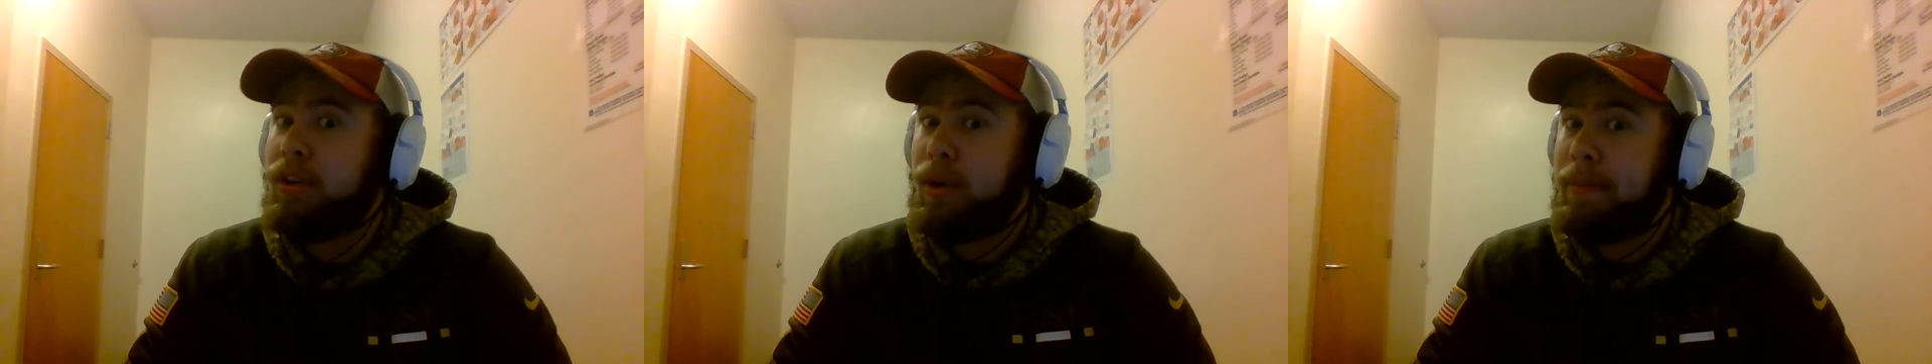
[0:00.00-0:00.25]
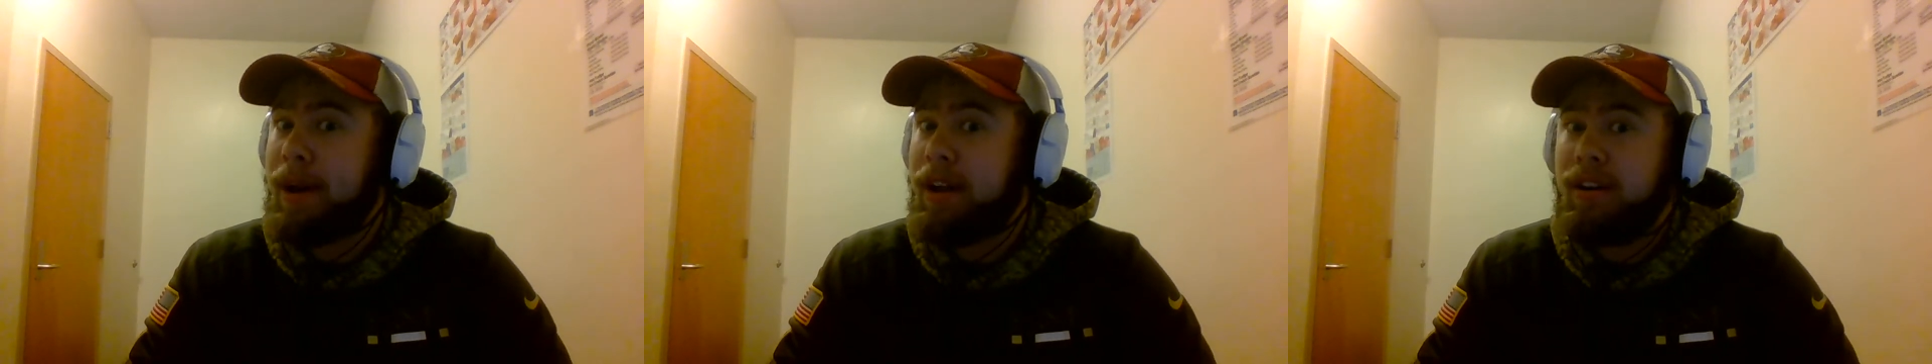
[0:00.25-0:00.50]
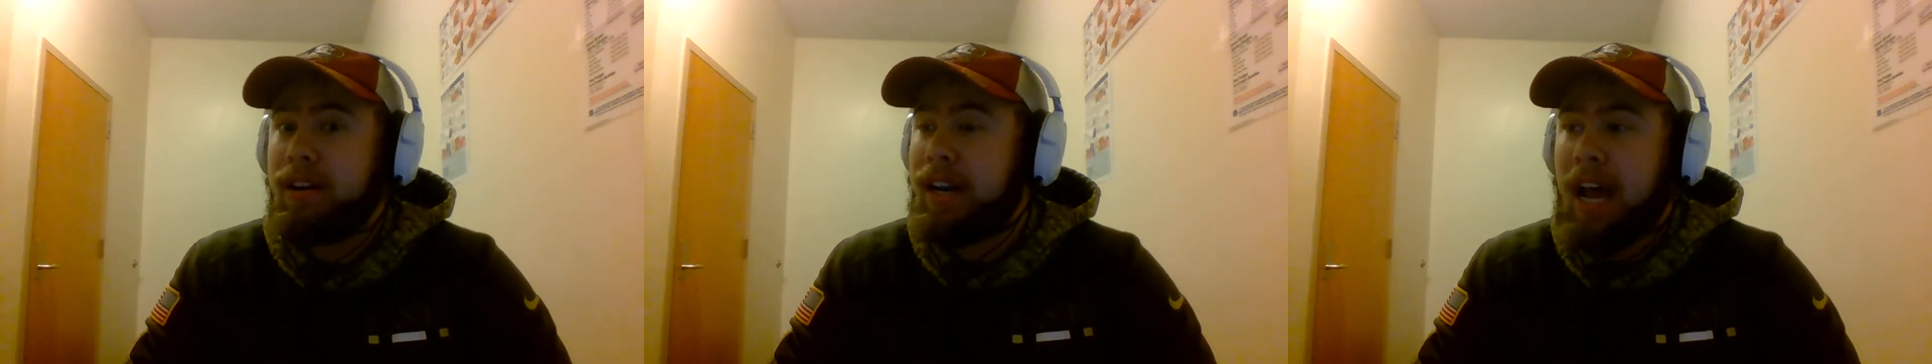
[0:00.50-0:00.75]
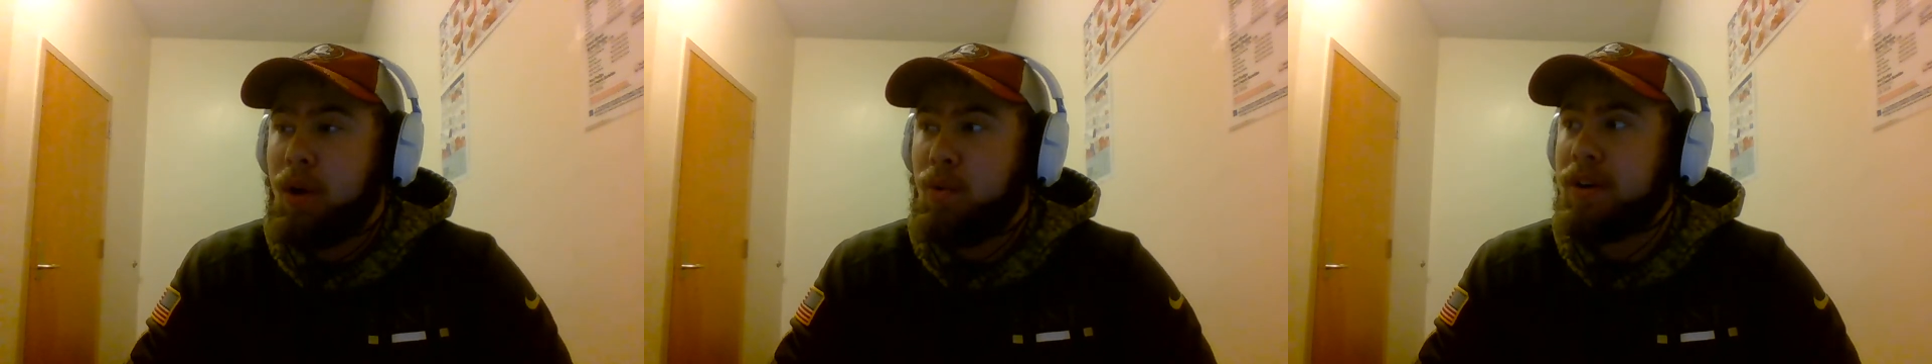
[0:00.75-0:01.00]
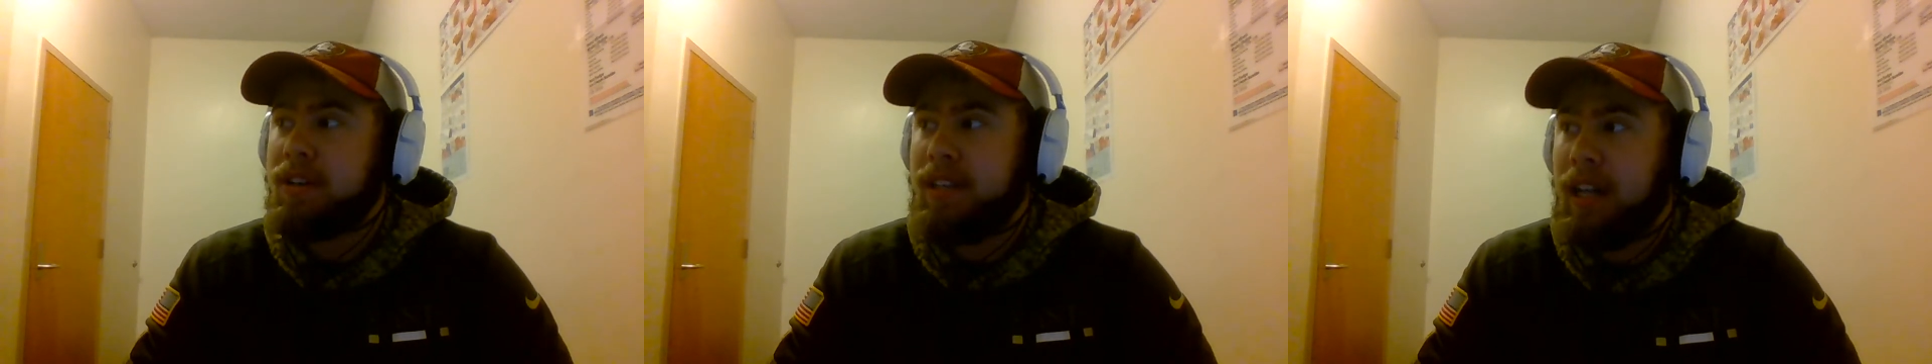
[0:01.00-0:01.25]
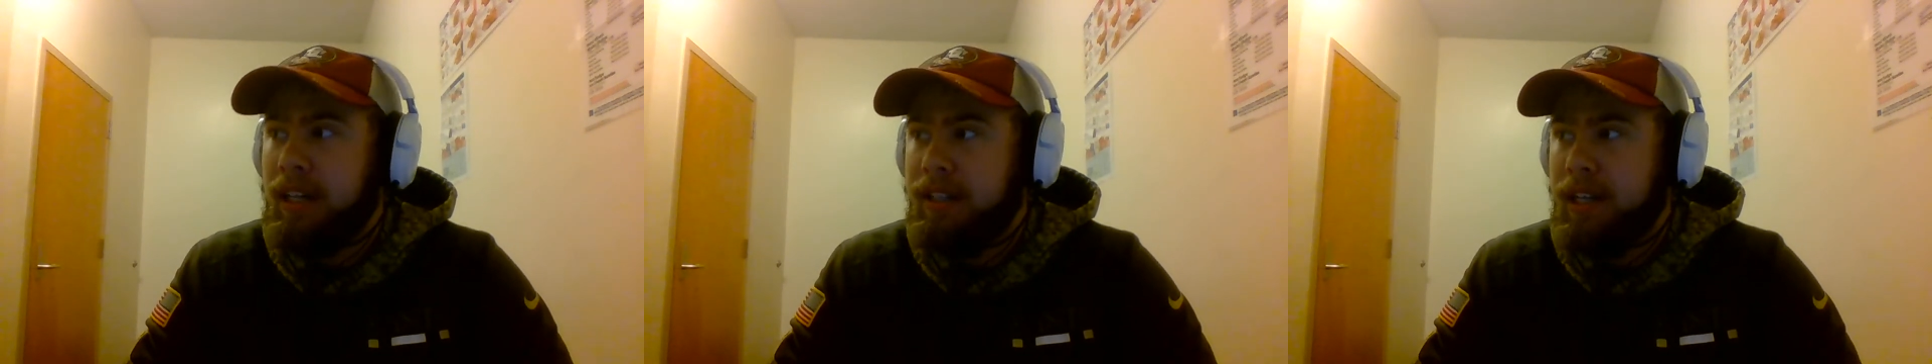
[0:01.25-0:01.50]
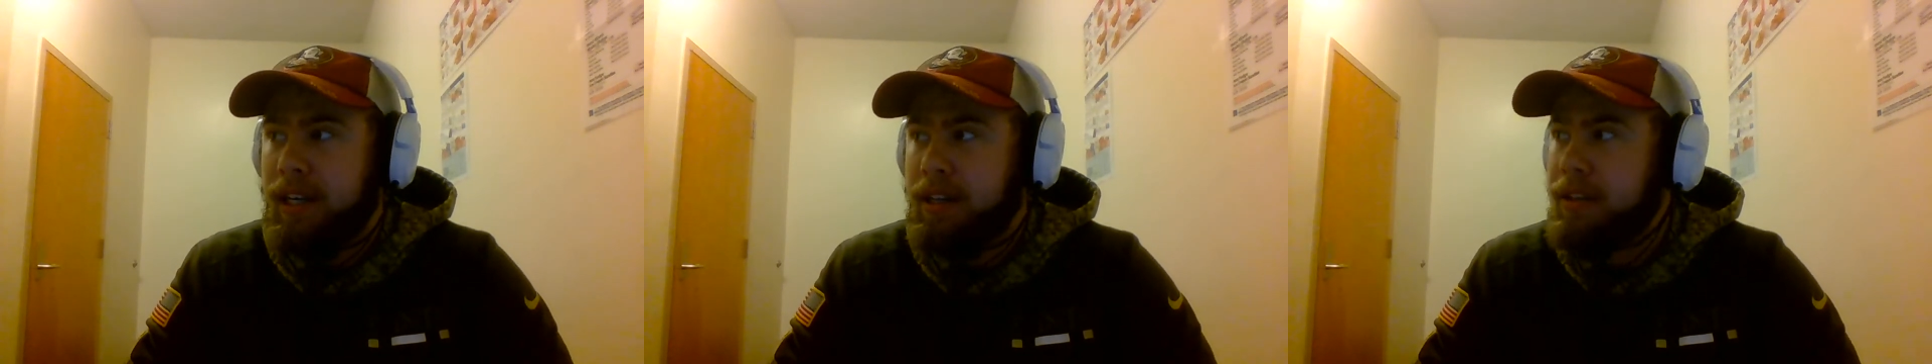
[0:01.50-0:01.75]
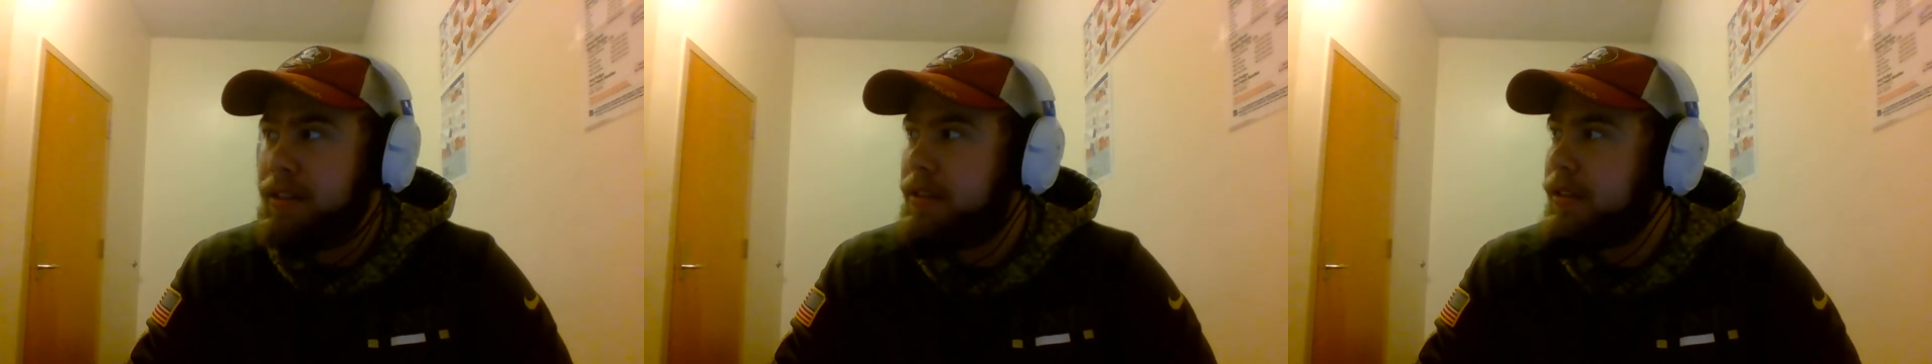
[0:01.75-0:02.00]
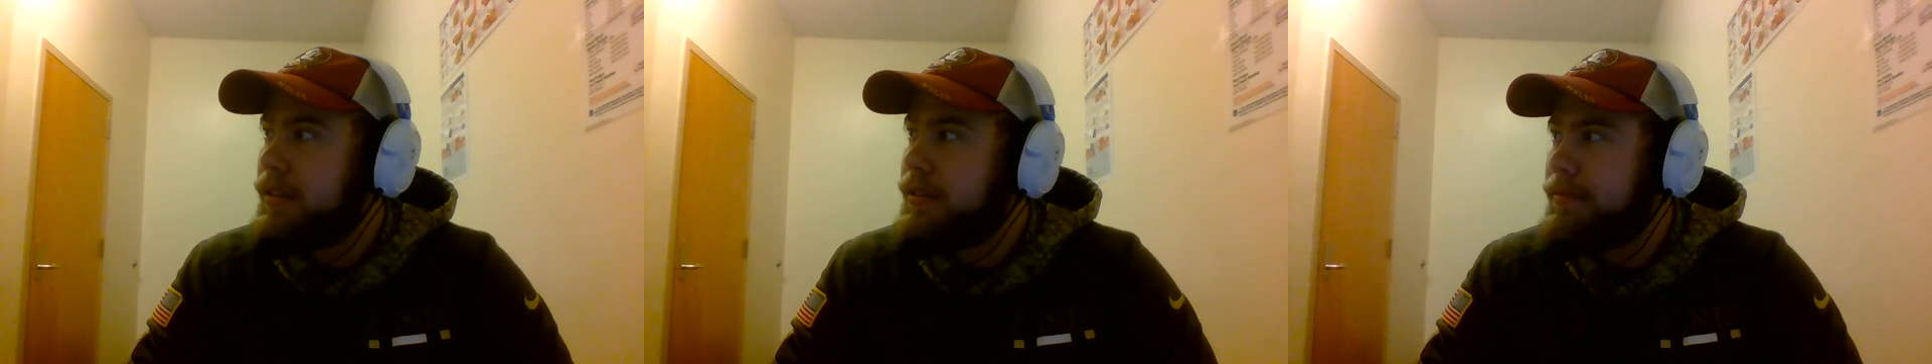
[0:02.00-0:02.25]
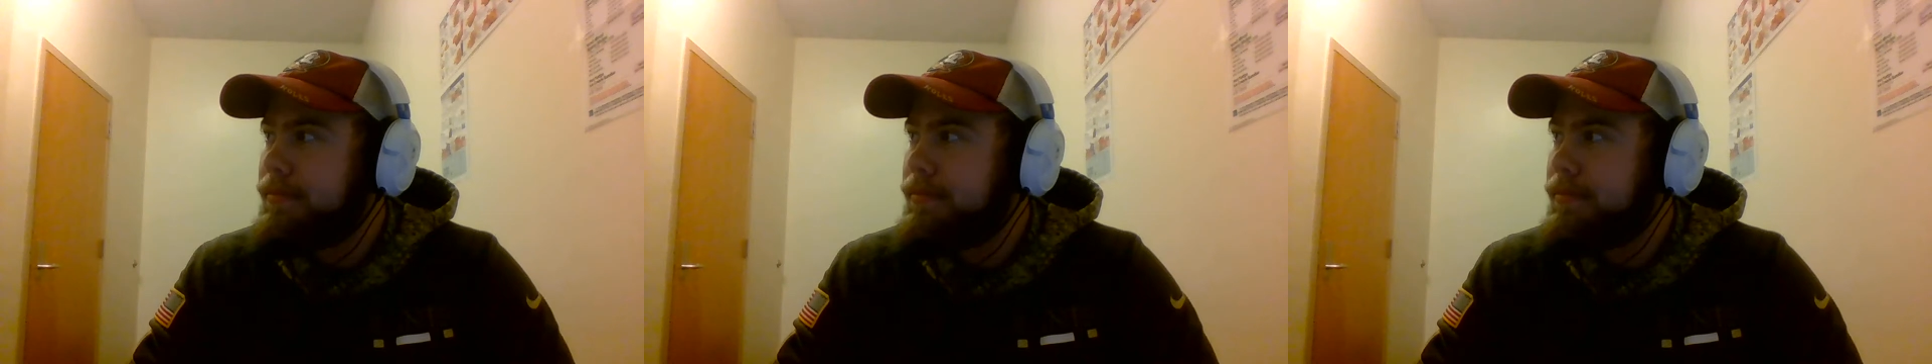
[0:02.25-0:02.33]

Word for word: doing better than how we're selling tickets.